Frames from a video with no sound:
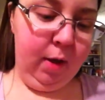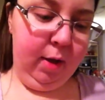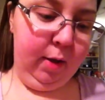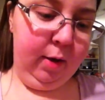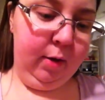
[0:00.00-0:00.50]

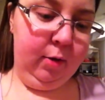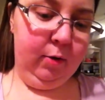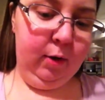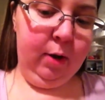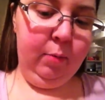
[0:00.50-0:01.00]

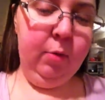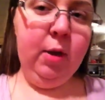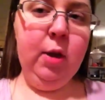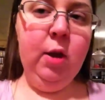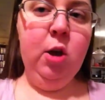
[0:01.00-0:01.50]
And I've been
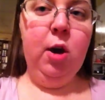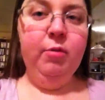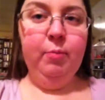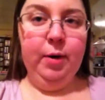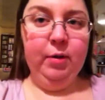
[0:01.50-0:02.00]
taking
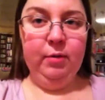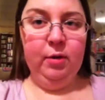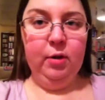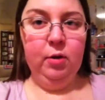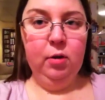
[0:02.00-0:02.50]
cough
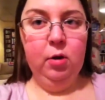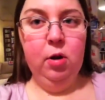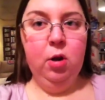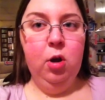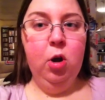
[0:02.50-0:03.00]
medicine,
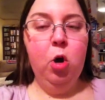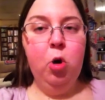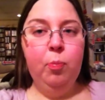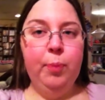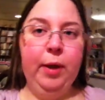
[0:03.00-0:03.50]

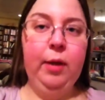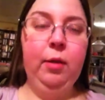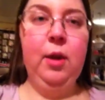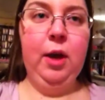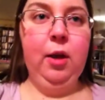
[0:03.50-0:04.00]

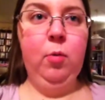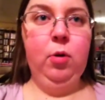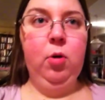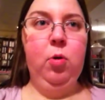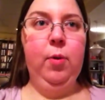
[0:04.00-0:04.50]
hoping that it
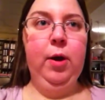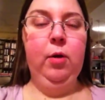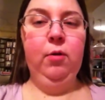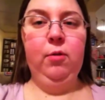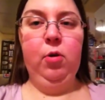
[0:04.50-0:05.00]
would go away
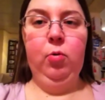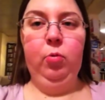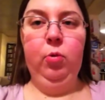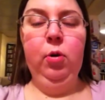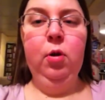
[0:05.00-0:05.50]
on its
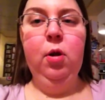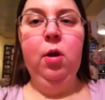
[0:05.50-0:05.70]
own.